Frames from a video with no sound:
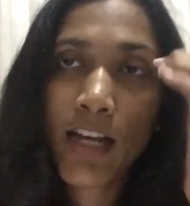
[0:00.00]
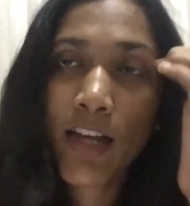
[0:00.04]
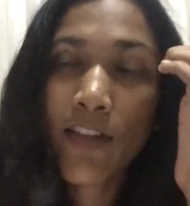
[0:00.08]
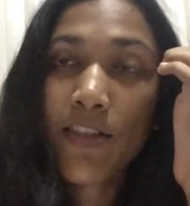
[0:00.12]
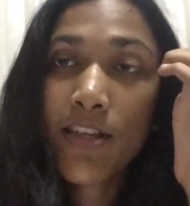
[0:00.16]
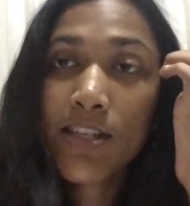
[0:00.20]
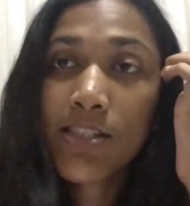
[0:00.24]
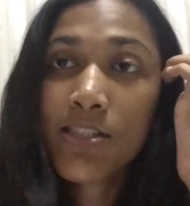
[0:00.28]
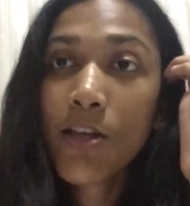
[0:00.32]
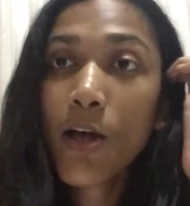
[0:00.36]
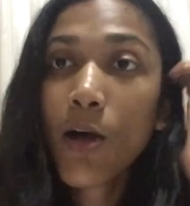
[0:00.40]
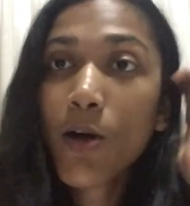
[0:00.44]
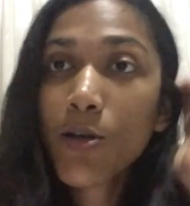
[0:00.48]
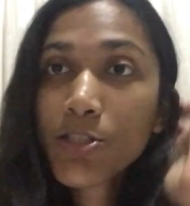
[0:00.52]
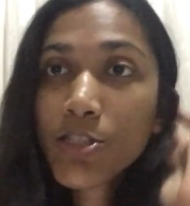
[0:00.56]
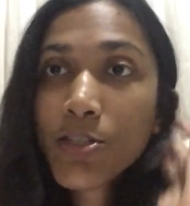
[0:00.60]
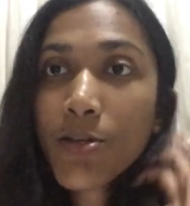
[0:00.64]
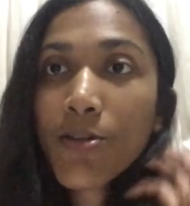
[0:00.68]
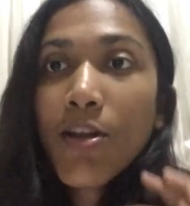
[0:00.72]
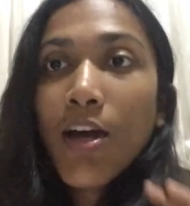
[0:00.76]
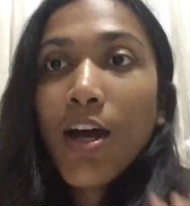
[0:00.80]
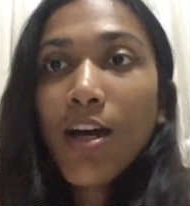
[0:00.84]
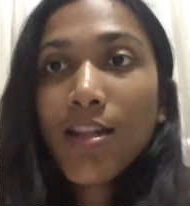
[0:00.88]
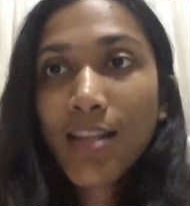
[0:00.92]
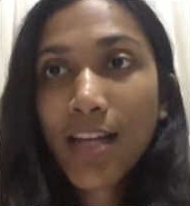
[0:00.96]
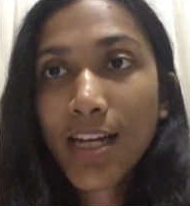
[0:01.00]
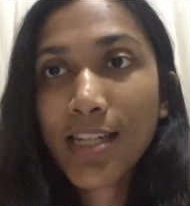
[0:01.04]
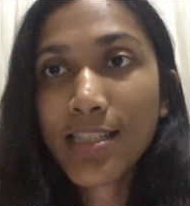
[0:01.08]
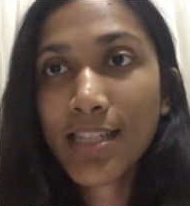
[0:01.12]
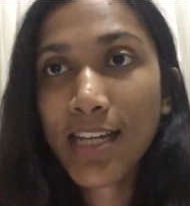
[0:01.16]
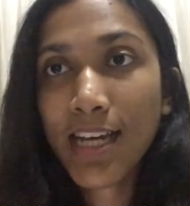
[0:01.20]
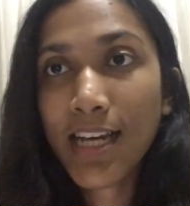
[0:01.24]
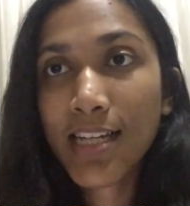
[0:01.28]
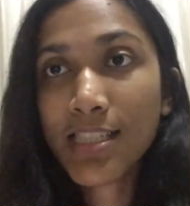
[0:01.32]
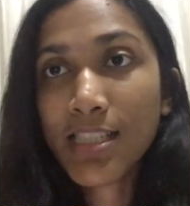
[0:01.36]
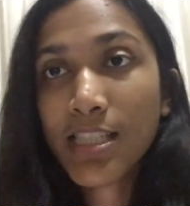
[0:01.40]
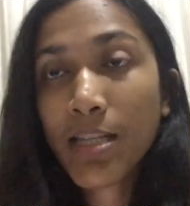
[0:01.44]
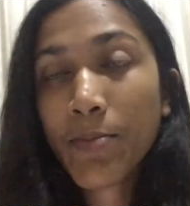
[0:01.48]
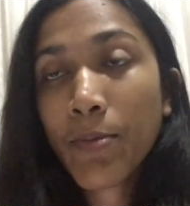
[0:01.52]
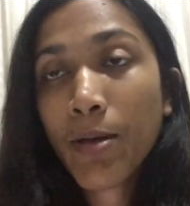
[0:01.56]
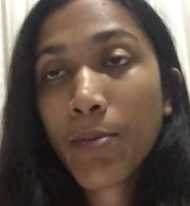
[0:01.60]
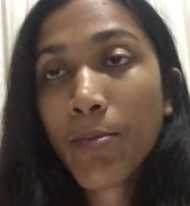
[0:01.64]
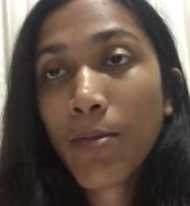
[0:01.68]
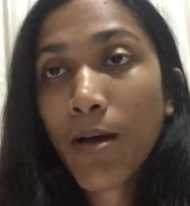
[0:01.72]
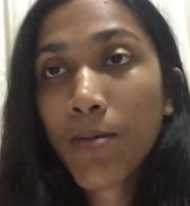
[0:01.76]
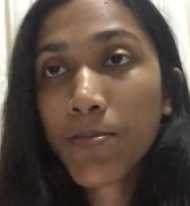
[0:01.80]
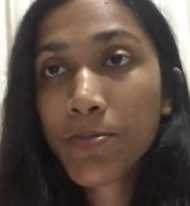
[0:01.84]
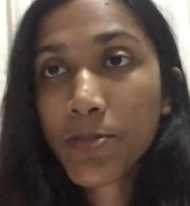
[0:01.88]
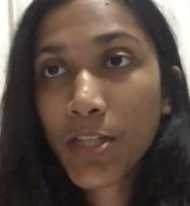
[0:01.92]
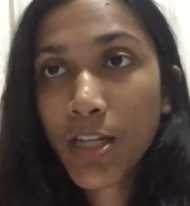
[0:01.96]
This is also an online test that my
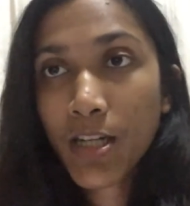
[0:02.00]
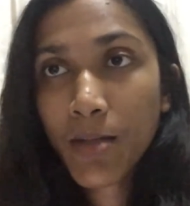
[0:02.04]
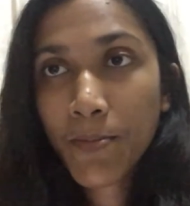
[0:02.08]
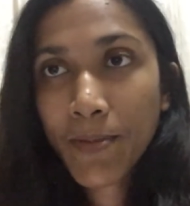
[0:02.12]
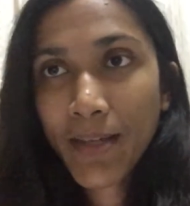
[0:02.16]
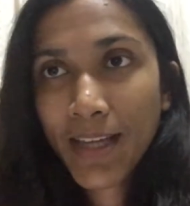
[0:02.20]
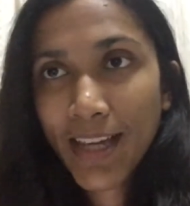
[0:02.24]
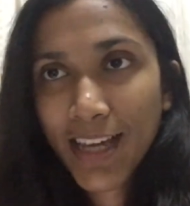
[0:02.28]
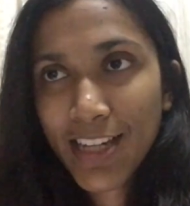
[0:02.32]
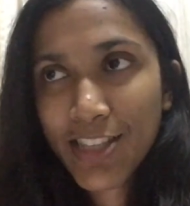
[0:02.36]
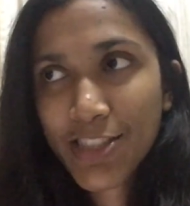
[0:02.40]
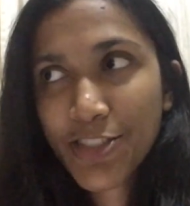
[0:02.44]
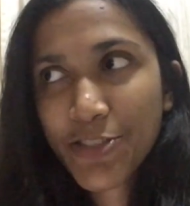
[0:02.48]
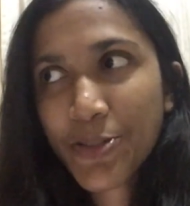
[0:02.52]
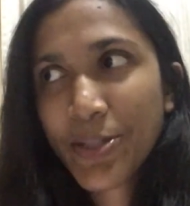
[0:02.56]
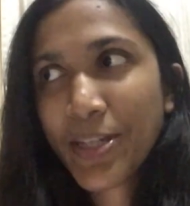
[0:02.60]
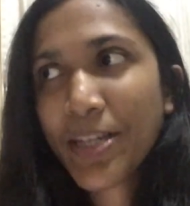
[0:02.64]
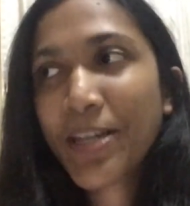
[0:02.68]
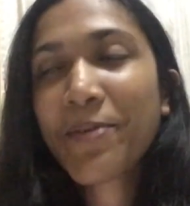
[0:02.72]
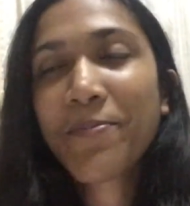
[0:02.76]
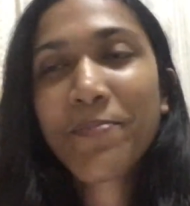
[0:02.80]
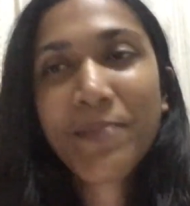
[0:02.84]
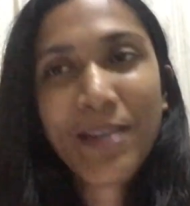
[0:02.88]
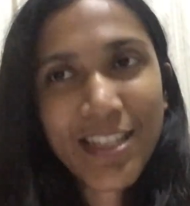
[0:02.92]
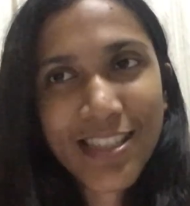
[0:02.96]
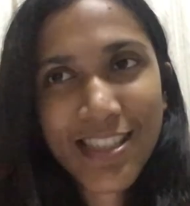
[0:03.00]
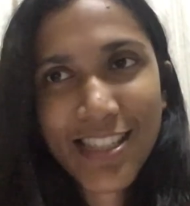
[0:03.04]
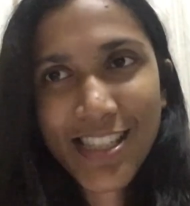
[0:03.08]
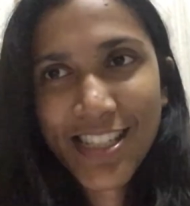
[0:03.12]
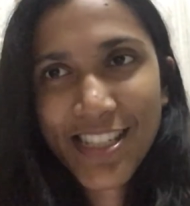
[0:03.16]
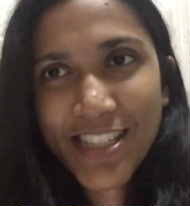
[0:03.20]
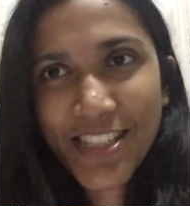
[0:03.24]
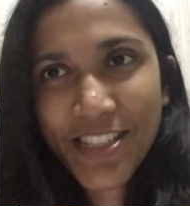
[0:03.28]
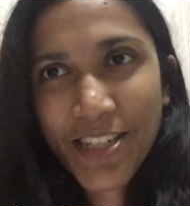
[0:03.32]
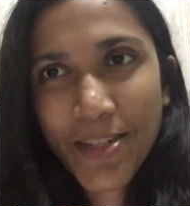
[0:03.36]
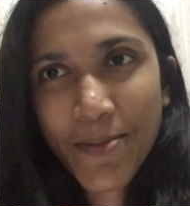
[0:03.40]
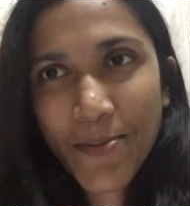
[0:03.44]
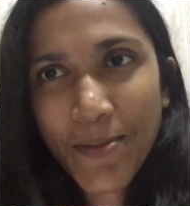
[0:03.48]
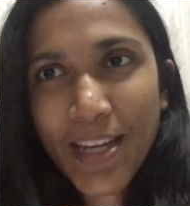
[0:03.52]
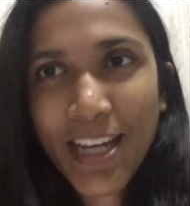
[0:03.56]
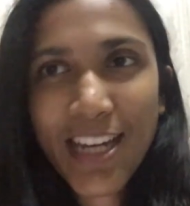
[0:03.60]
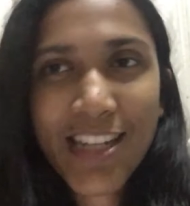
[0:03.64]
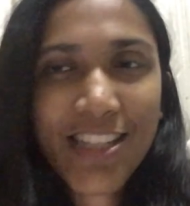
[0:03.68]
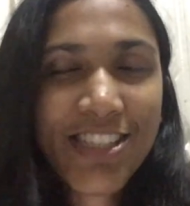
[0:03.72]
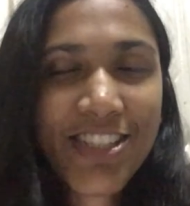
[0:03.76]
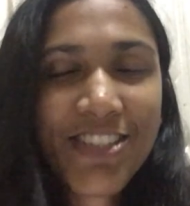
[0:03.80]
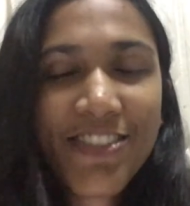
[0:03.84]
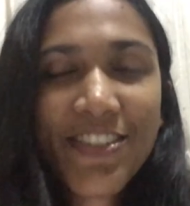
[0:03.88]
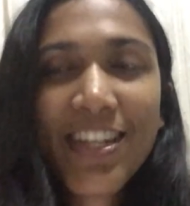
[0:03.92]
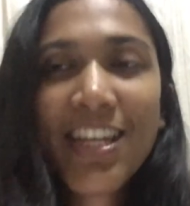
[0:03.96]
mom's going to be answering, my assistant's going to be
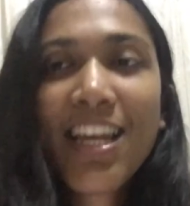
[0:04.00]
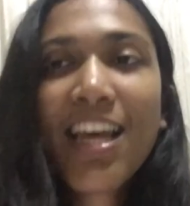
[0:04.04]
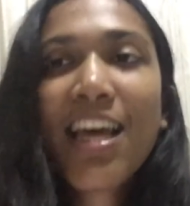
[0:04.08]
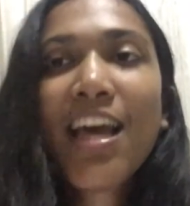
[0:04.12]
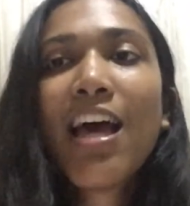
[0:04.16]
answering.